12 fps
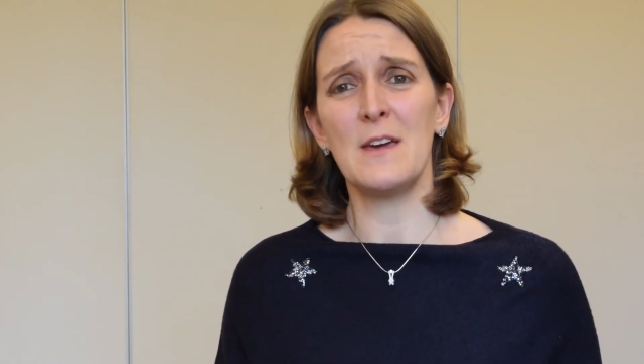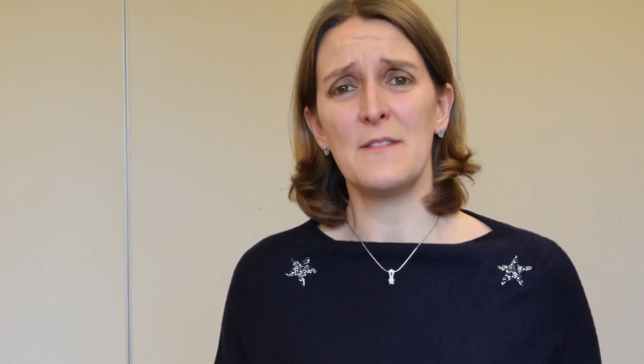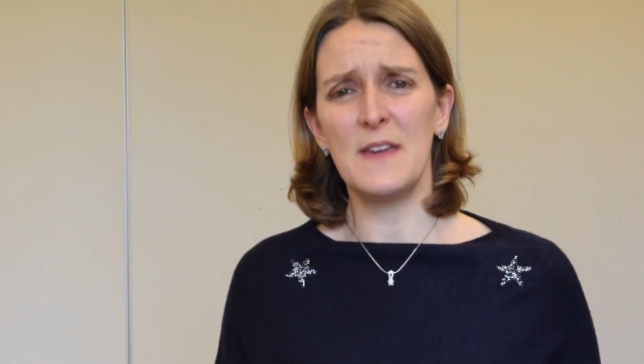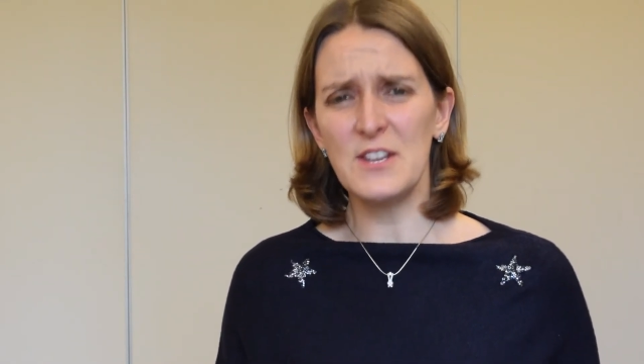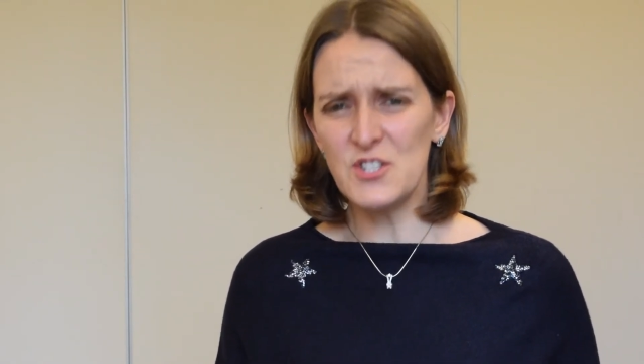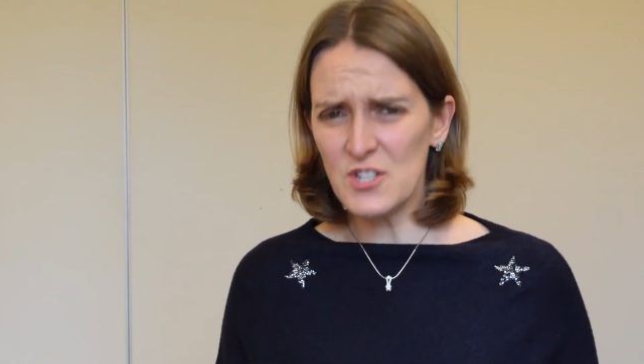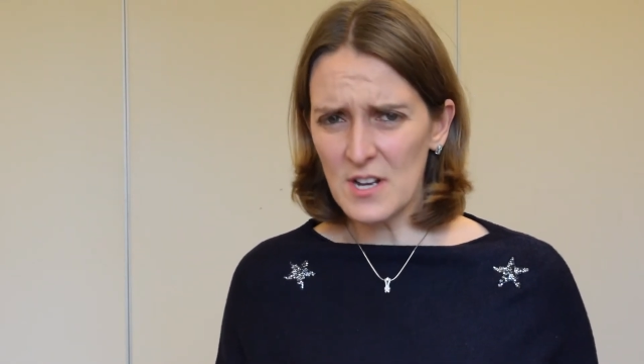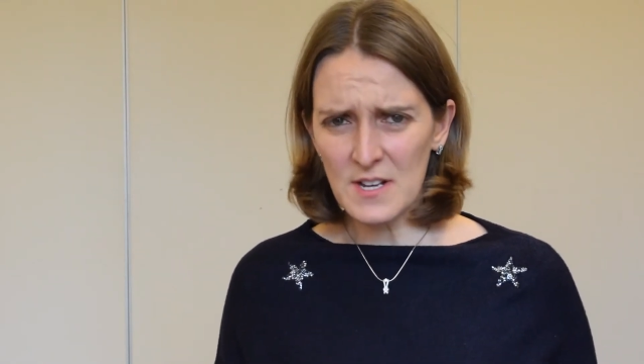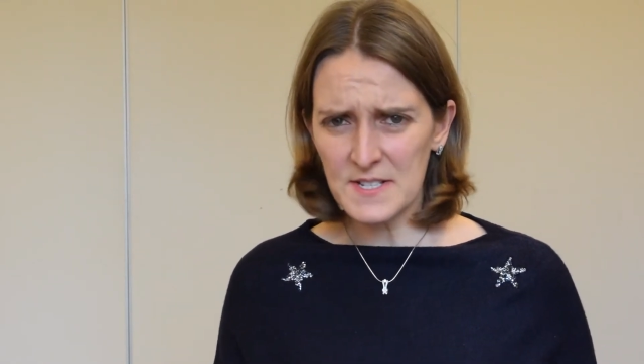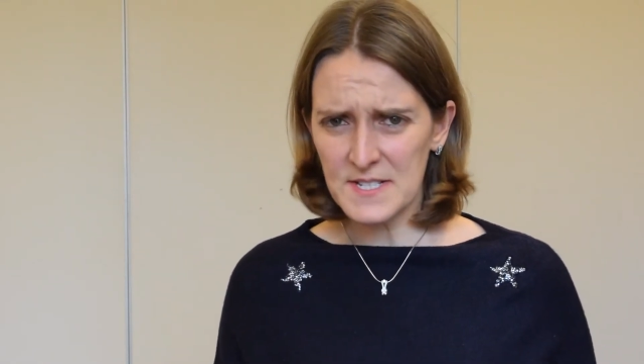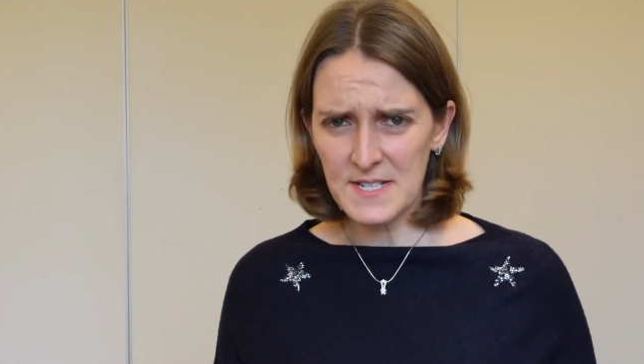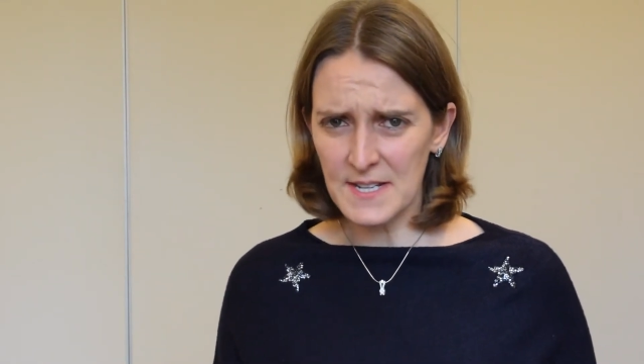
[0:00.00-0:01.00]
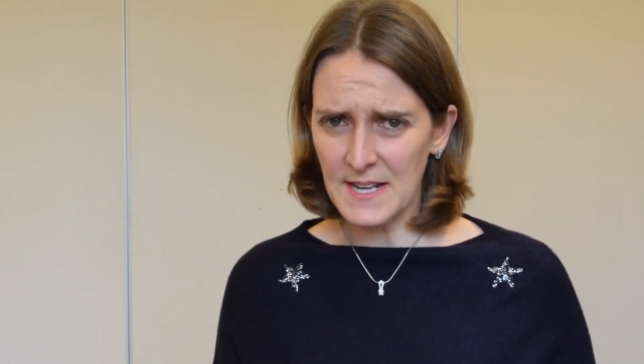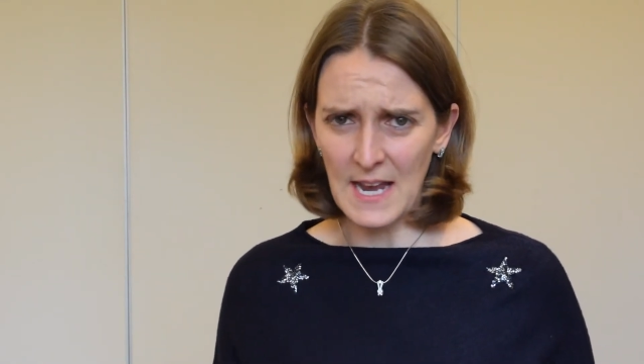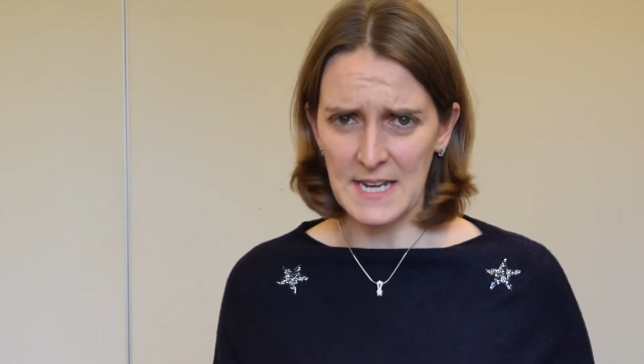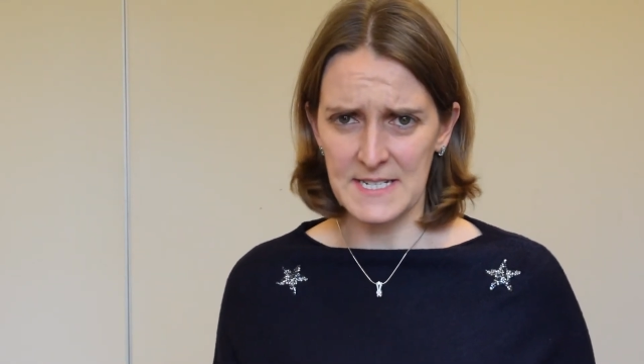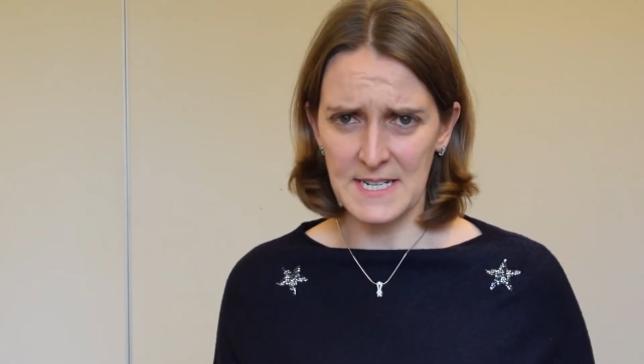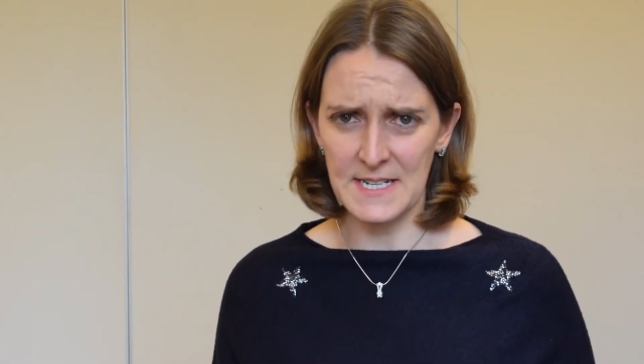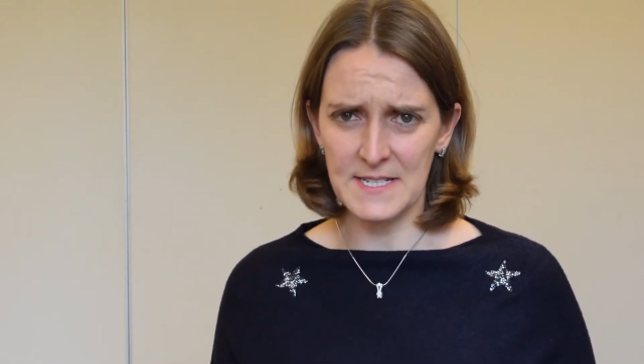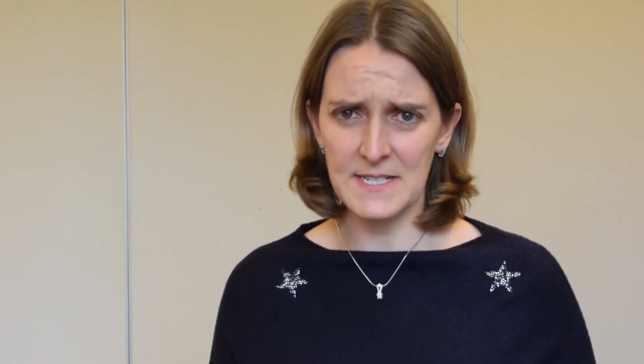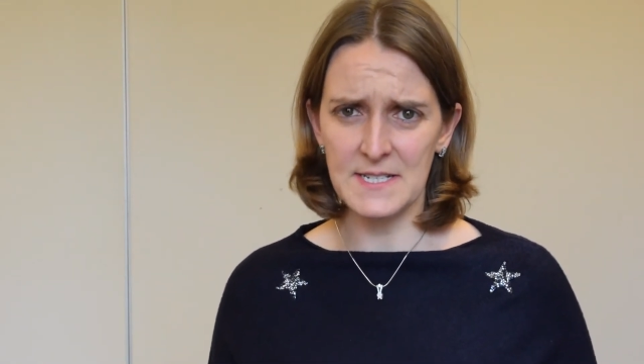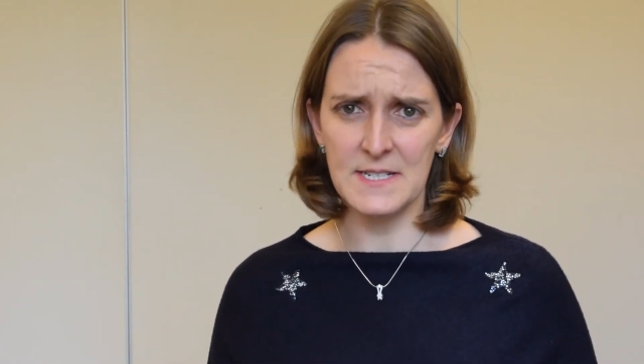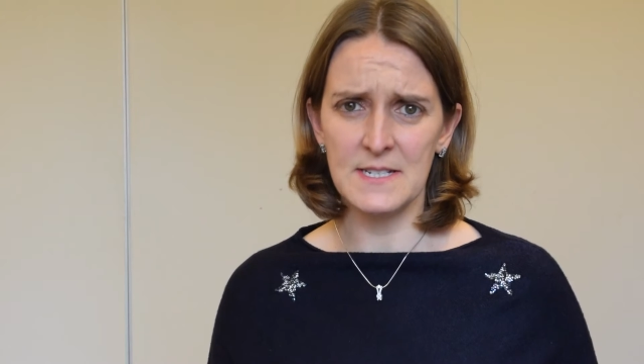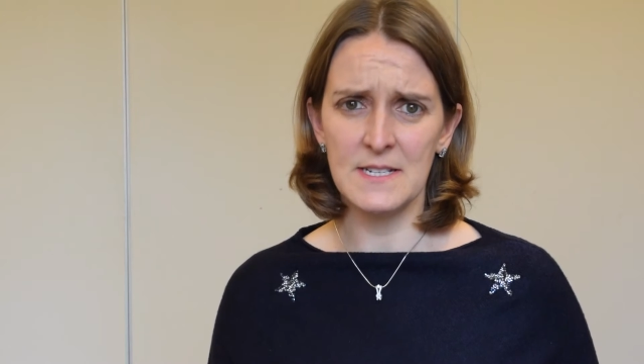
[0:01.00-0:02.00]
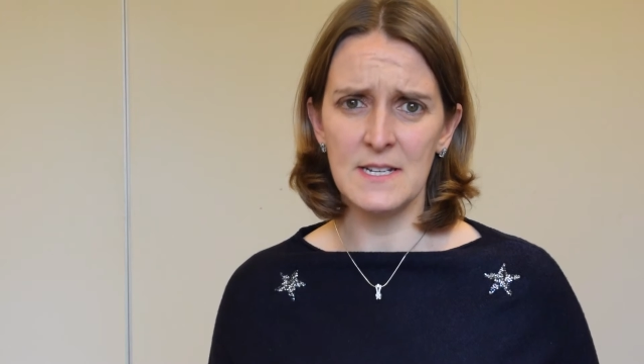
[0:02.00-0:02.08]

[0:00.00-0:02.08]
They just get it,